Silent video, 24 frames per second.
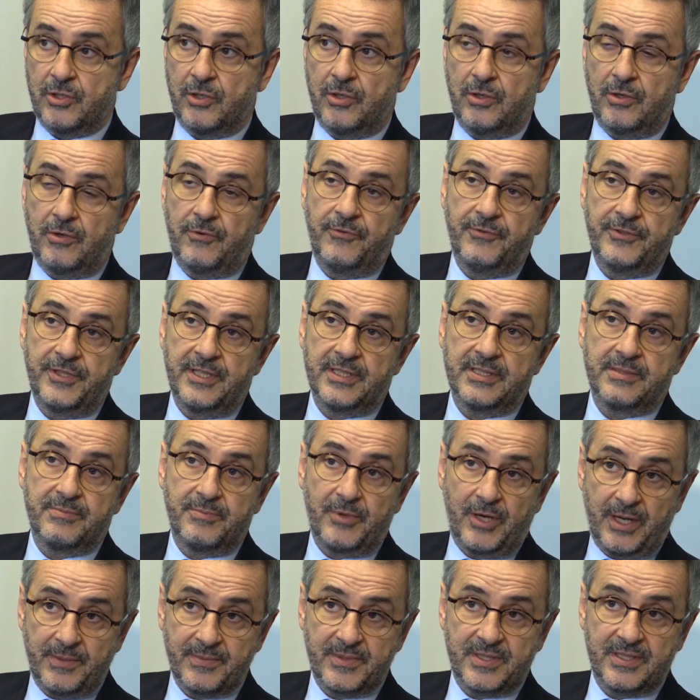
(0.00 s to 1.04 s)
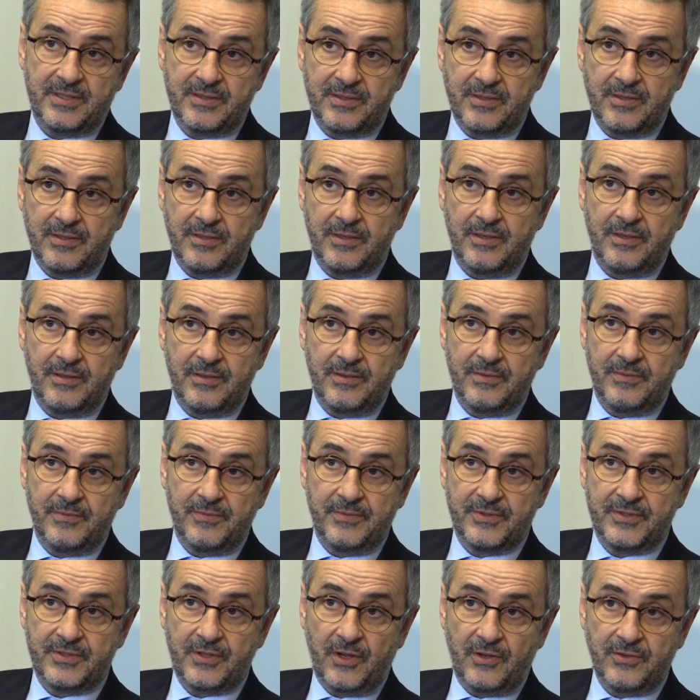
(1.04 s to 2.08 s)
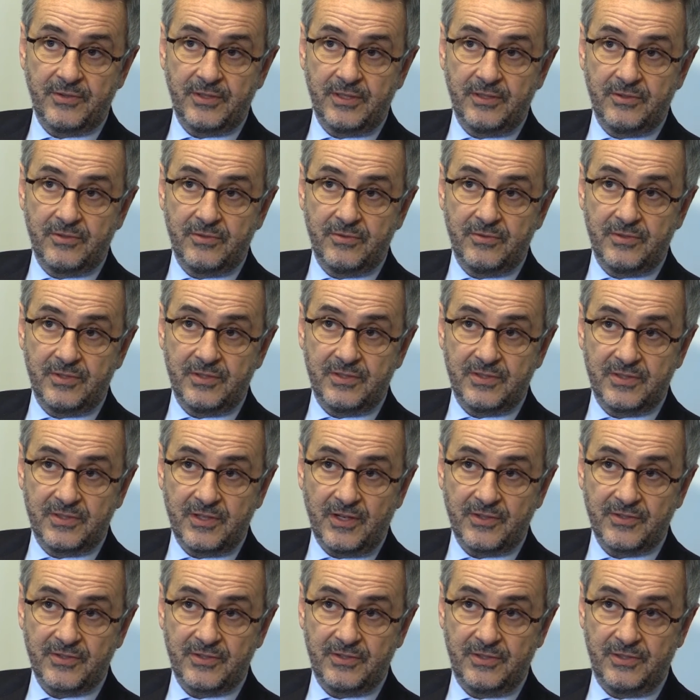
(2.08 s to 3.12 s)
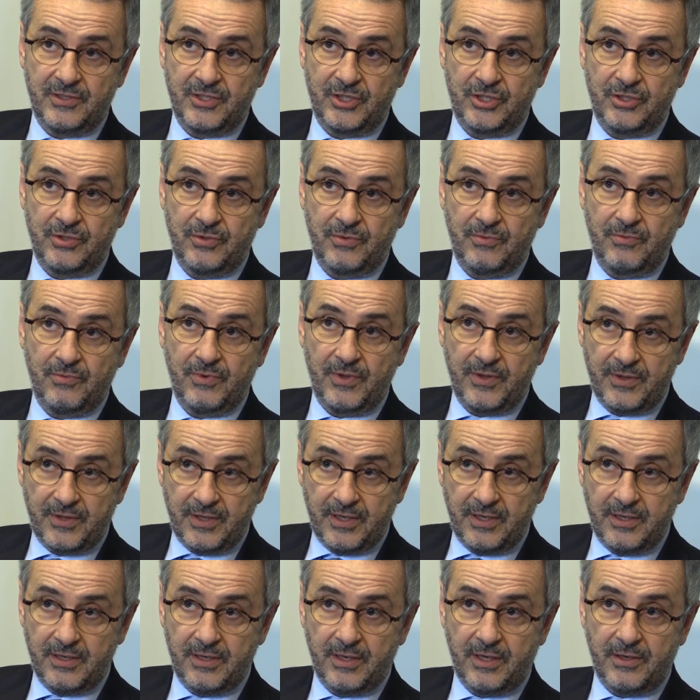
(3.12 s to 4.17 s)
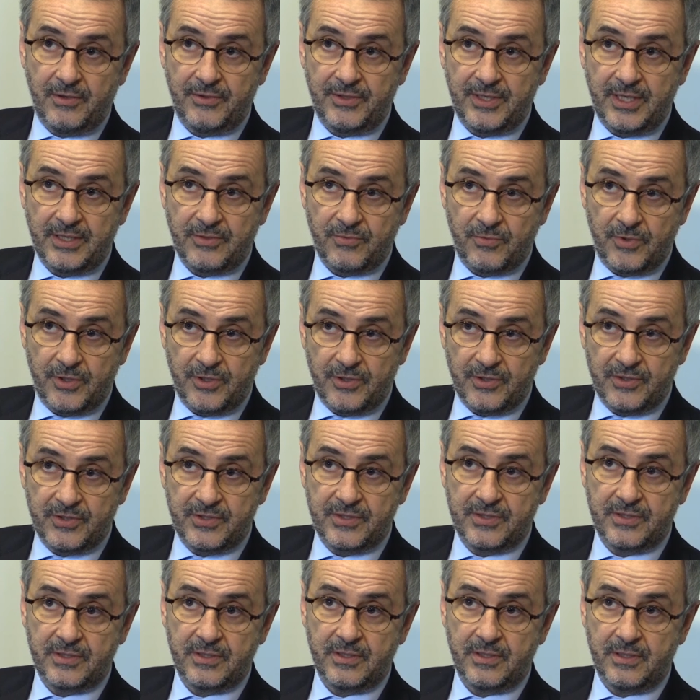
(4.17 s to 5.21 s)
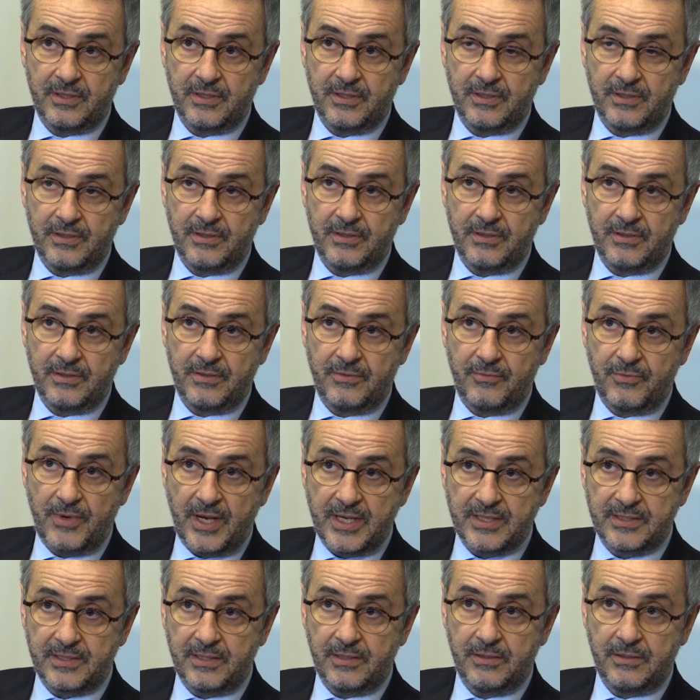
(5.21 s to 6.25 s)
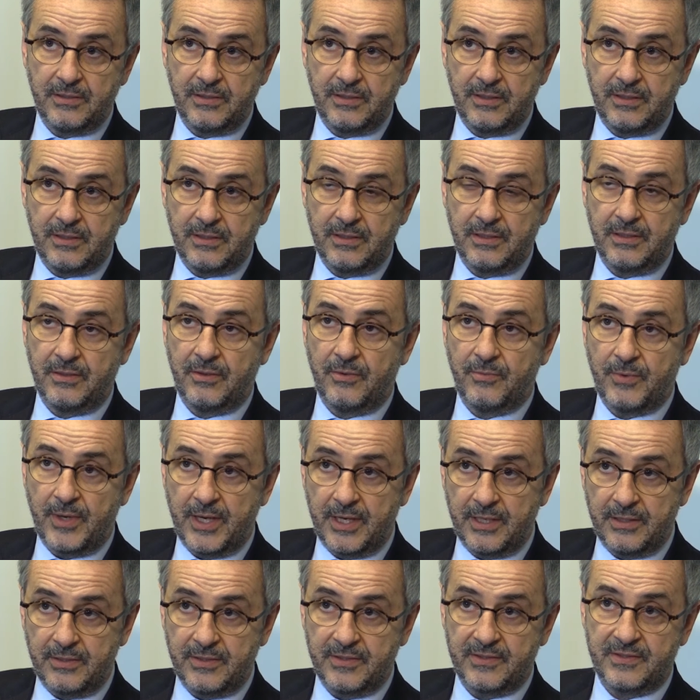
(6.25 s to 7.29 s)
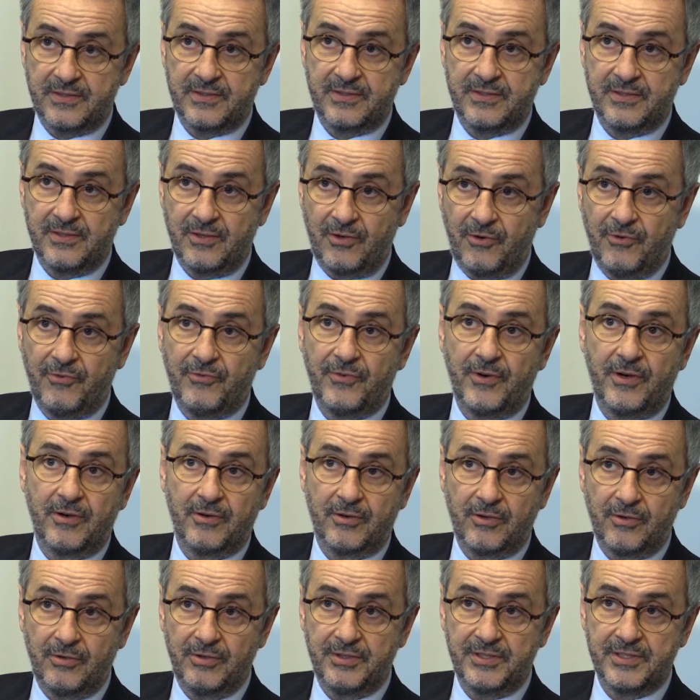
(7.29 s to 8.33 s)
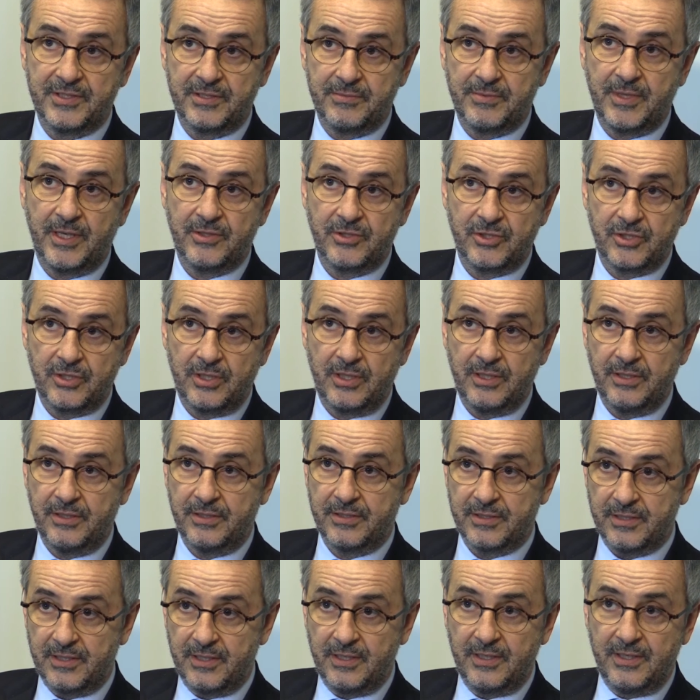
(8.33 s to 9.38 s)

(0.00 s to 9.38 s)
of, yes, perhaps starting to discuss the issue within our networks, raising the awareness of our colleagues about child